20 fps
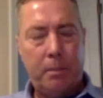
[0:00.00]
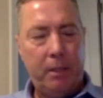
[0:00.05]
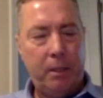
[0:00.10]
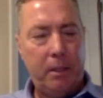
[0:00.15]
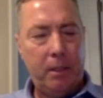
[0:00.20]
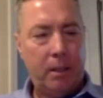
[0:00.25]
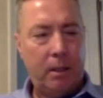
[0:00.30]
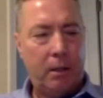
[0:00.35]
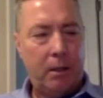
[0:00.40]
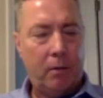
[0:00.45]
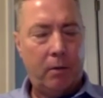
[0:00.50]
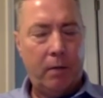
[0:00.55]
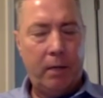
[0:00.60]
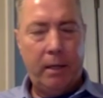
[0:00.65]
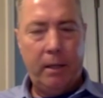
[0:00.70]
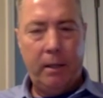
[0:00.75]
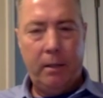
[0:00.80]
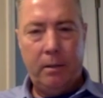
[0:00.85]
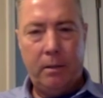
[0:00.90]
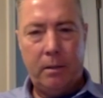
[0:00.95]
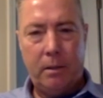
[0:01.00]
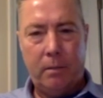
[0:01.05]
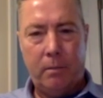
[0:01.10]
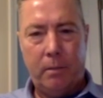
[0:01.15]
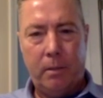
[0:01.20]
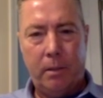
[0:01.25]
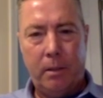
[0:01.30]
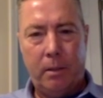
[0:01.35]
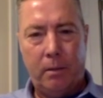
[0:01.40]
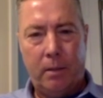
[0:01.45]
that's being done already
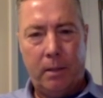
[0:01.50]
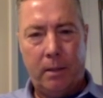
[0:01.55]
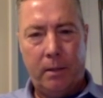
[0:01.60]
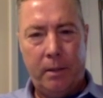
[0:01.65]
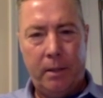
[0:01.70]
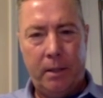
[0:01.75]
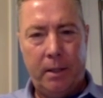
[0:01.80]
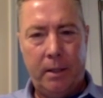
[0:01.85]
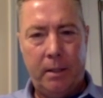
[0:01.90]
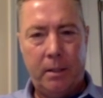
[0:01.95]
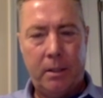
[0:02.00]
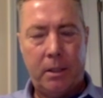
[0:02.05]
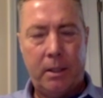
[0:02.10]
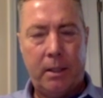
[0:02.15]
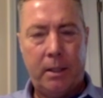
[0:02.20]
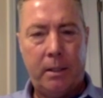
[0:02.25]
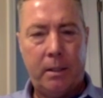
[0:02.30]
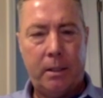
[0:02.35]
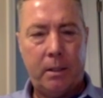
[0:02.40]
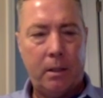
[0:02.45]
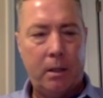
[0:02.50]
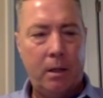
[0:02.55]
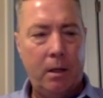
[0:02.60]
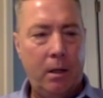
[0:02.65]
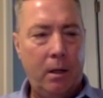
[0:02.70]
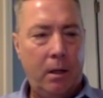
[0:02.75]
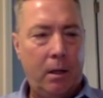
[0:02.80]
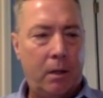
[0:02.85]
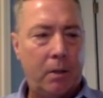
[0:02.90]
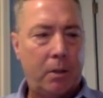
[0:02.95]
some around the United States.
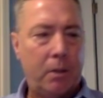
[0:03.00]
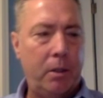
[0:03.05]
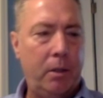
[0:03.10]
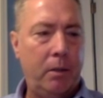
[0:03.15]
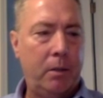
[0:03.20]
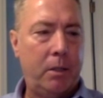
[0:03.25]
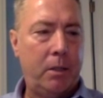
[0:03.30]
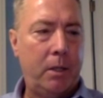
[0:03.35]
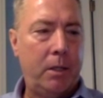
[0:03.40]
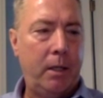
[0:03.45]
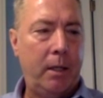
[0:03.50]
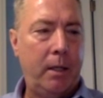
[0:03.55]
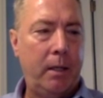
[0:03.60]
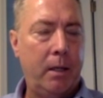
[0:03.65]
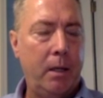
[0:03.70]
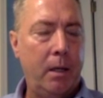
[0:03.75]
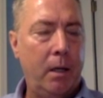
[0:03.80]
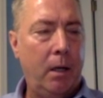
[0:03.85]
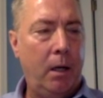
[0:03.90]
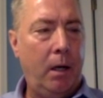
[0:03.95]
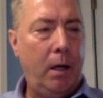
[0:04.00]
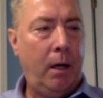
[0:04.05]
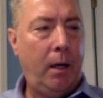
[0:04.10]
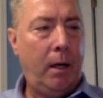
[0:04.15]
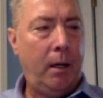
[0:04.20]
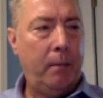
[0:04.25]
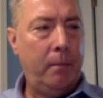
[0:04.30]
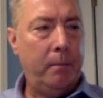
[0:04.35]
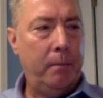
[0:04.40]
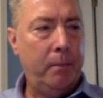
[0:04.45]
Also, you're seeing
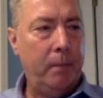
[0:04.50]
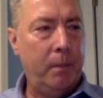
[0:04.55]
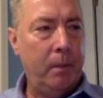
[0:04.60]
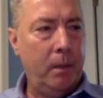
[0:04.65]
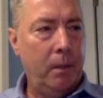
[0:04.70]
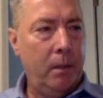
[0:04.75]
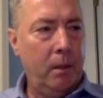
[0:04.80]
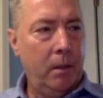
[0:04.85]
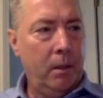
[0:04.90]
um,